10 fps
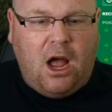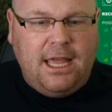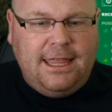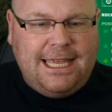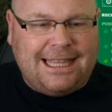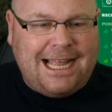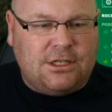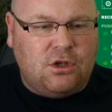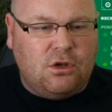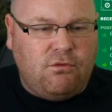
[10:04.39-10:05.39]
I think
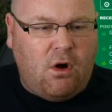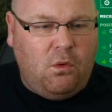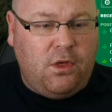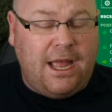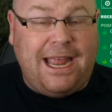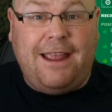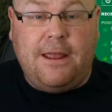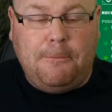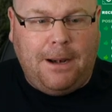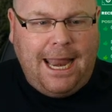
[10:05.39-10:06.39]
that's the role that, if
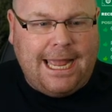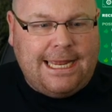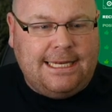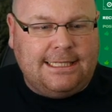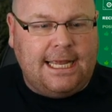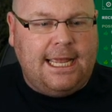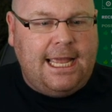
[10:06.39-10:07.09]
he plays,